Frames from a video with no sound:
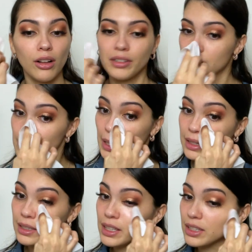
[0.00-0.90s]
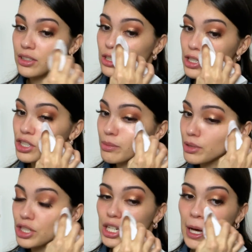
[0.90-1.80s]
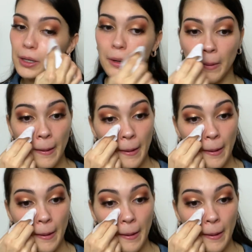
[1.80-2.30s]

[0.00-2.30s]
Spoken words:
This is mainly like the shimmer shadow,